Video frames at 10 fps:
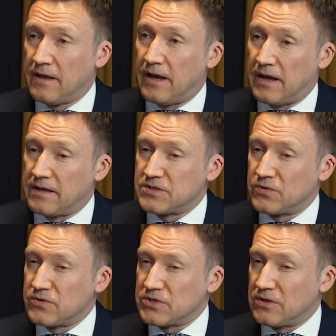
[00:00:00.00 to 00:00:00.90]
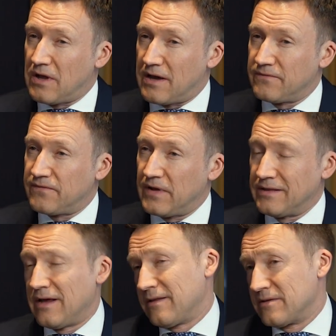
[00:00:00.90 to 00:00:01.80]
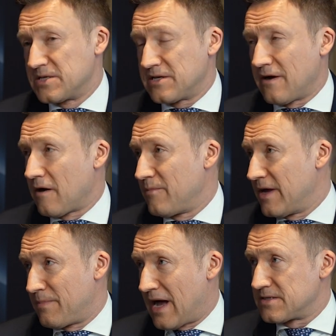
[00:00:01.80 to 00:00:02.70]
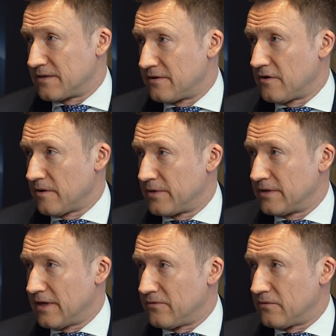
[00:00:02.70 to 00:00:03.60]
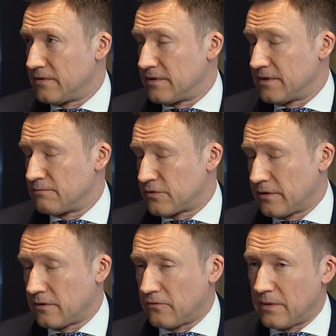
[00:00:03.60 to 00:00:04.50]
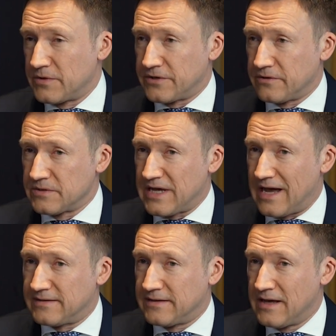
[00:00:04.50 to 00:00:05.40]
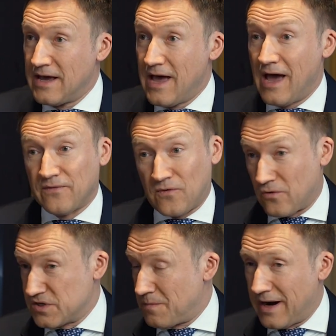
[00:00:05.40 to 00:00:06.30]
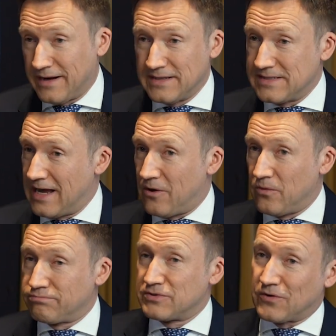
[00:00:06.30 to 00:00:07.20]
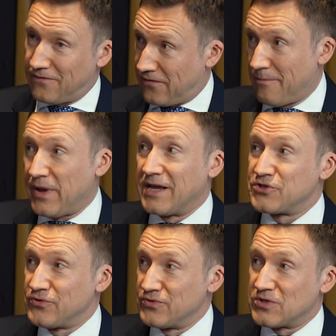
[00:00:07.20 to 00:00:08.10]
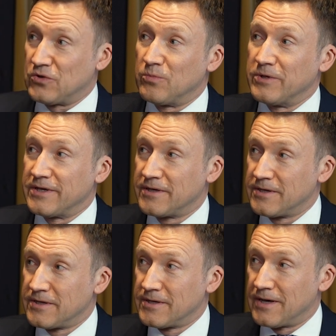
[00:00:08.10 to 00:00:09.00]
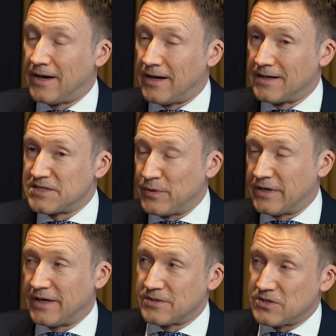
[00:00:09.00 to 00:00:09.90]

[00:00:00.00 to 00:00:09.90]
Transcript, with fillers: Uh, so there's a lot of, and, and then the CRMA passed on the European level with the Critical Raw Materials Act. And of course, mining is now sort of front page news globally. Uh, speaking.